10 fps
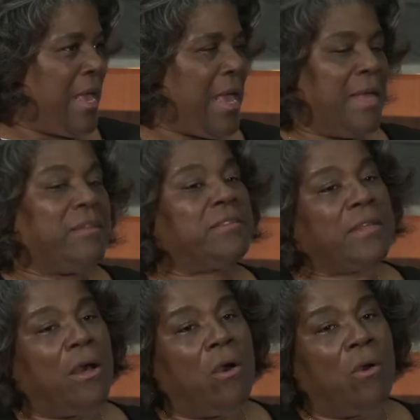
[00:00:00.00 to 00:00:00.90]
And
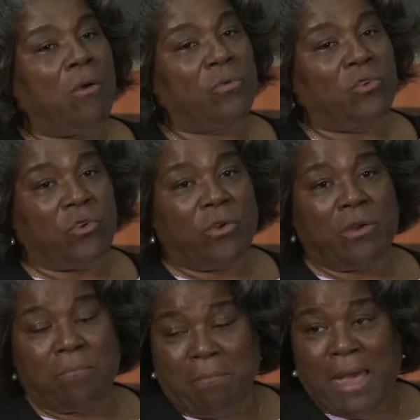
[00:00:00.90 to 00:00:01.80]
so
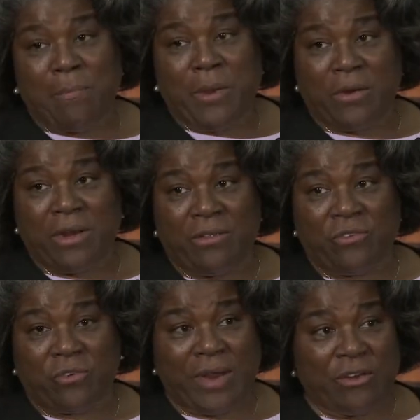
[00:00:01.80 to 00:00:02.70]
during my period
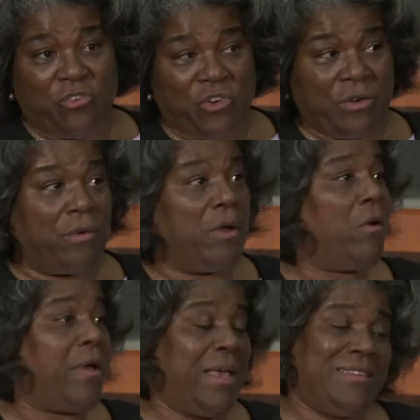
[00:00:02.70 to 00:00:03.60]
as Director
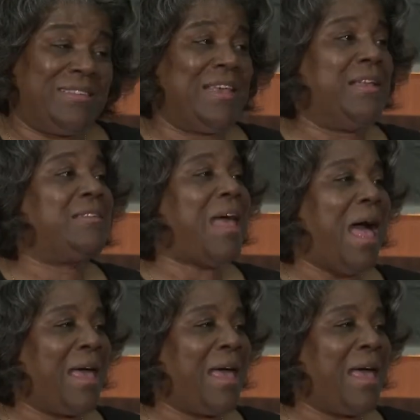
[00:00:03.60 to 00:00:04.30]
General, and since,